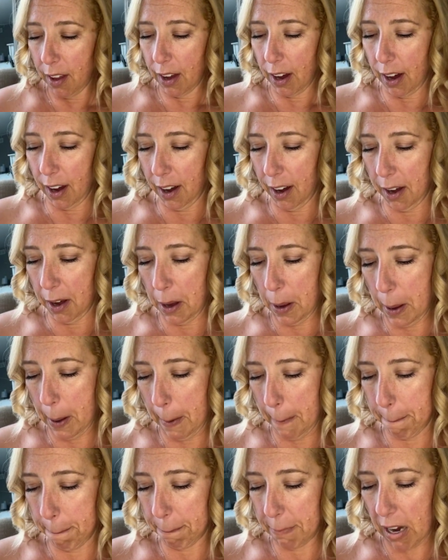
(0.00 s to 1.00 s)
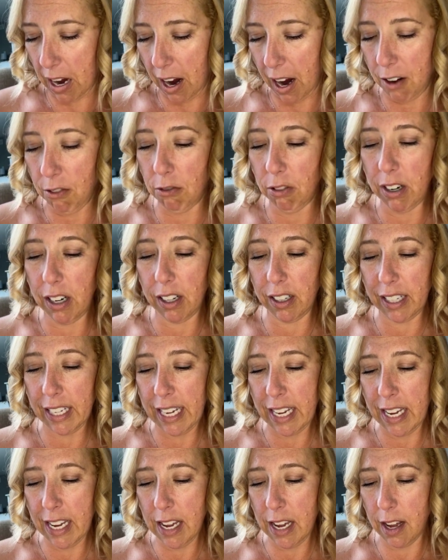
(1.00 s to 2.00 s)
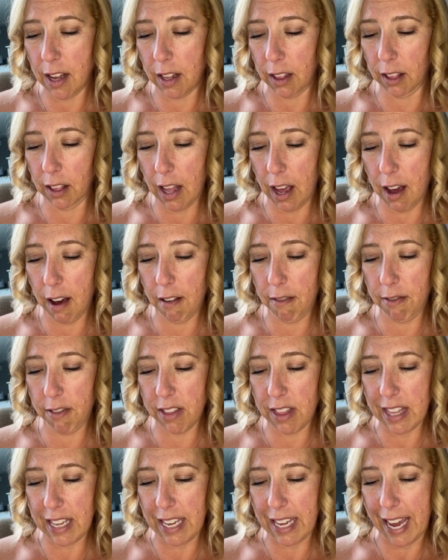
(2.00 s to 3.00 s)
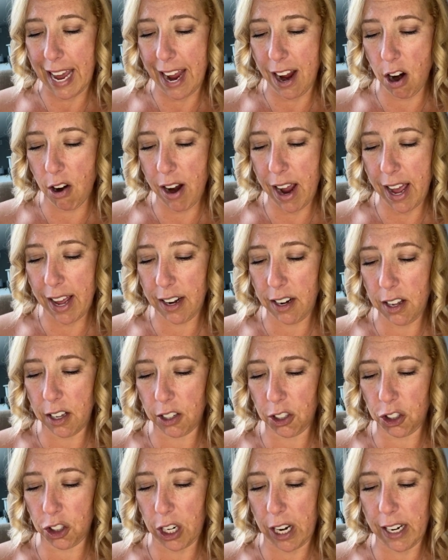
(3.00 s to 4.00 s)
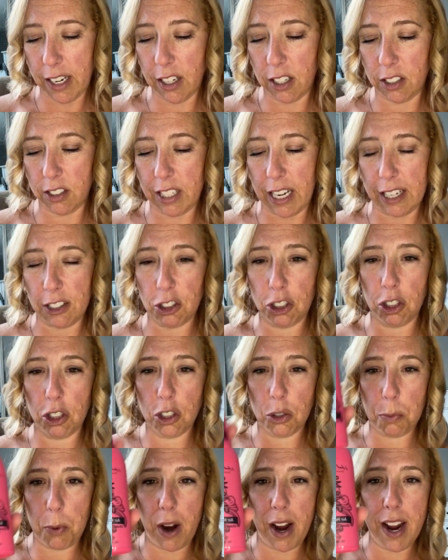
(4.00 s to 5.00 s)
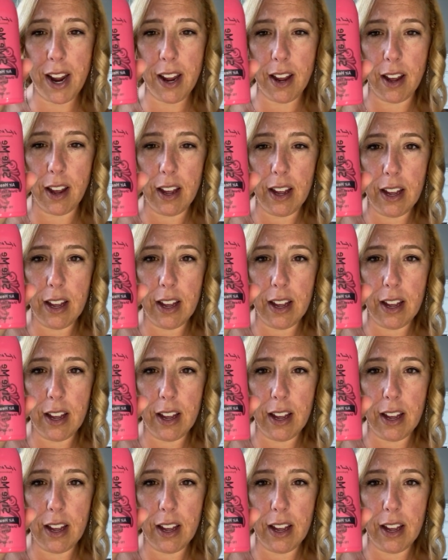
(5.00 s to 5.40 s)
I really love the Airhead Shake Texture Spray.